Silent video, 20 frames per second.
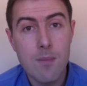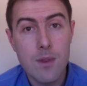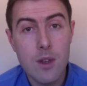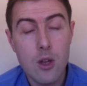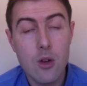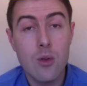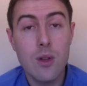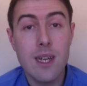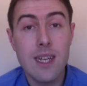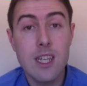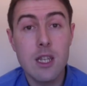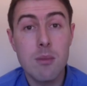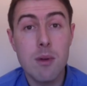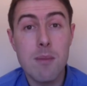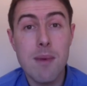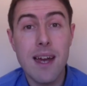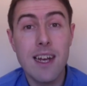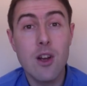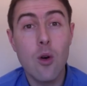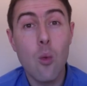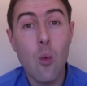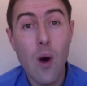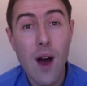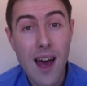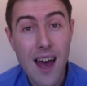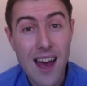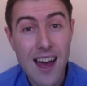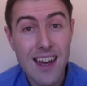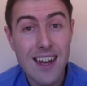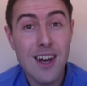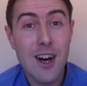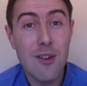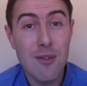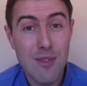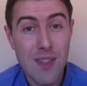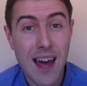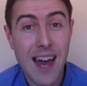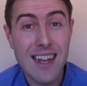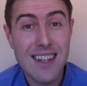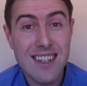needs to be made aware of
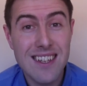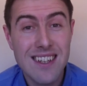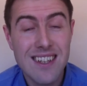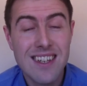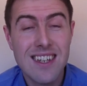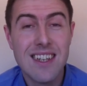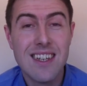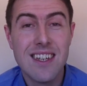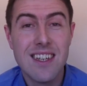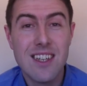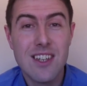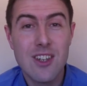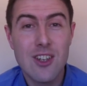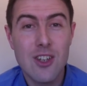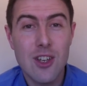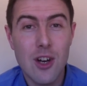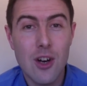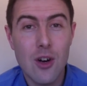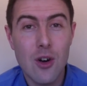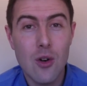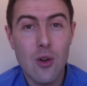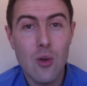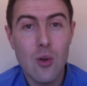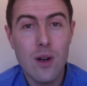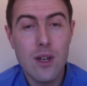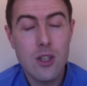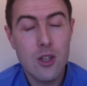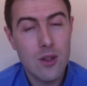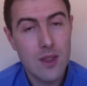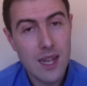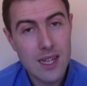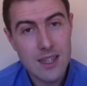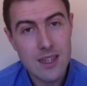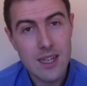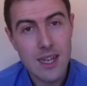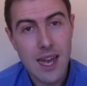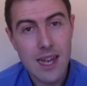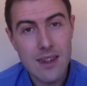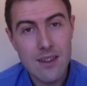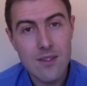that. So that's the
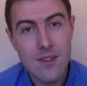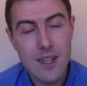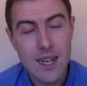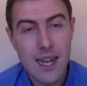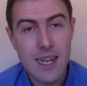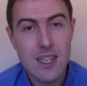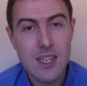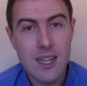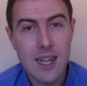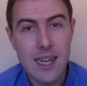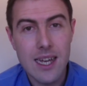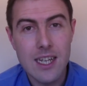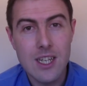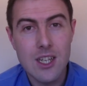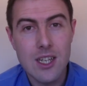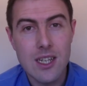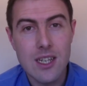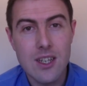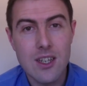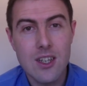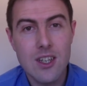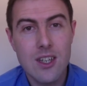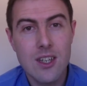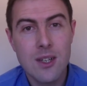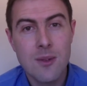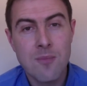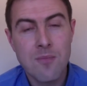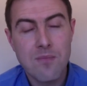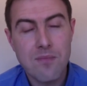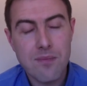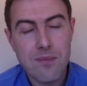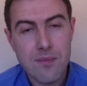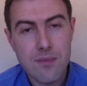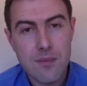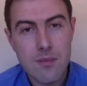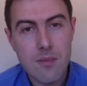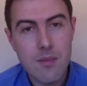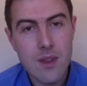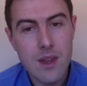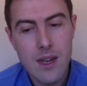kind of the next stage is,
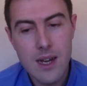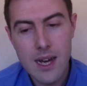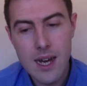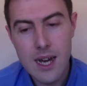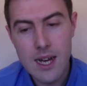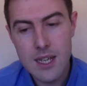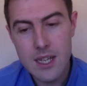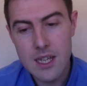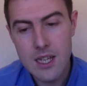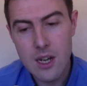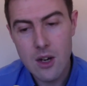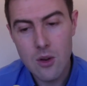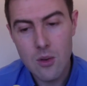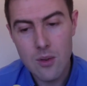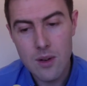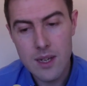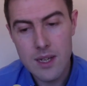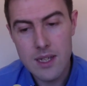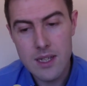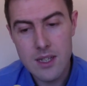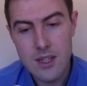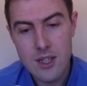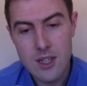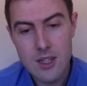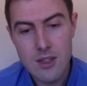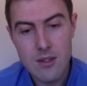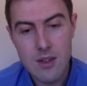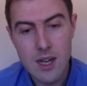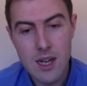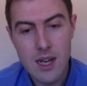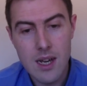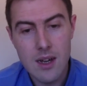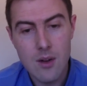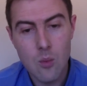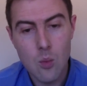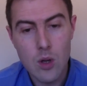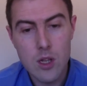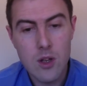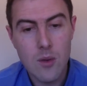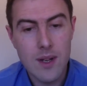you know, is
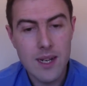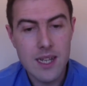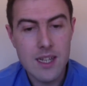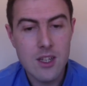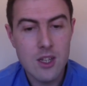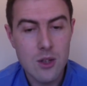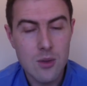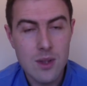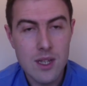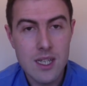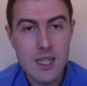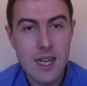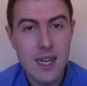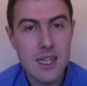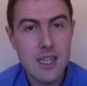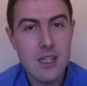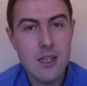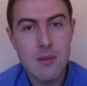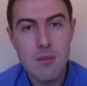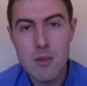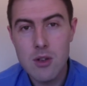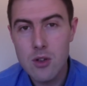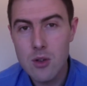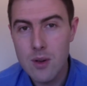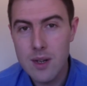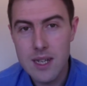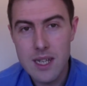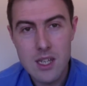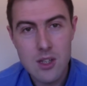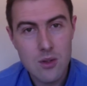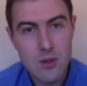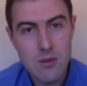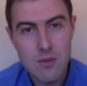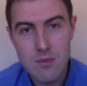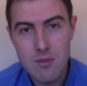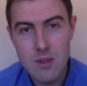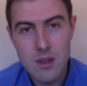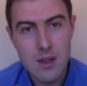what do I need to do with this item? Who do I need to